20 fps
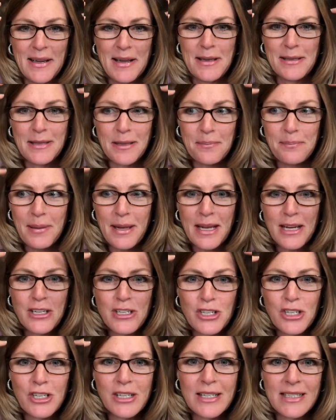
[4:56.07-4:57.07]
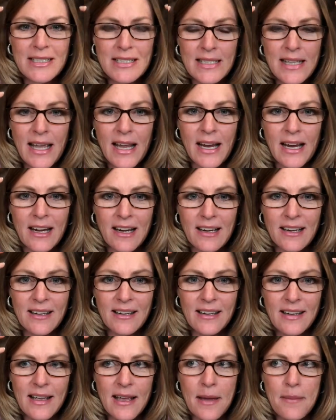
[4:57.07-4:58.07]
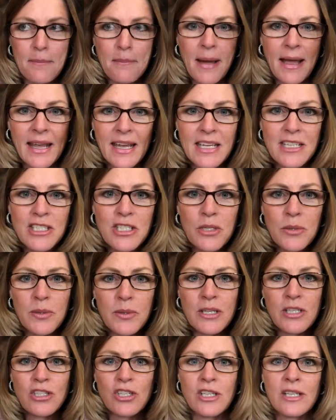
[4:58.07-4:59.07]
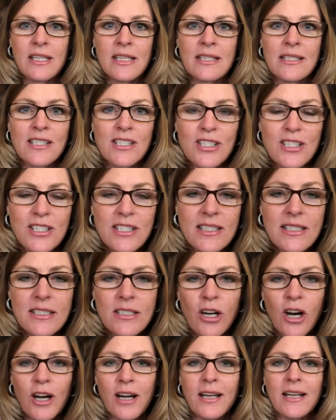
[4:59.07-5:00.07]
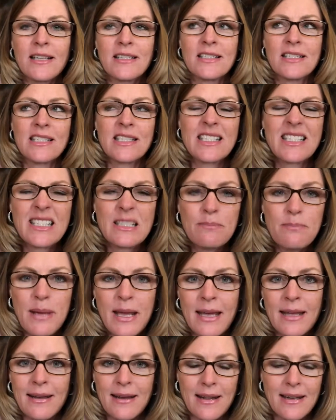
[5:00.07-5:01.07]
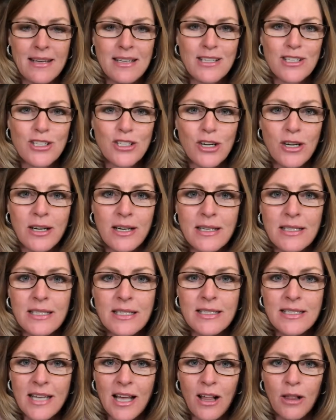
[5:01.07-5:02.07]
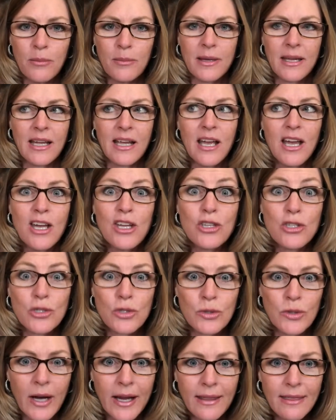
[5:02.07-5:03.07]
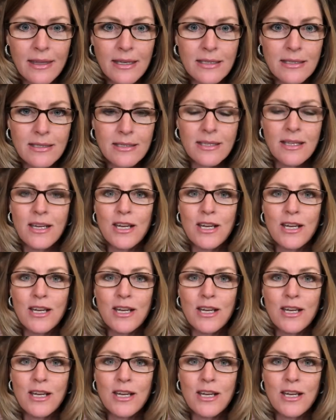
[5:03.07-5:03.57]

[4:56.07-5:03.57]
The picture is there. My intuition is starting to spin and it's starting to tell me, try this,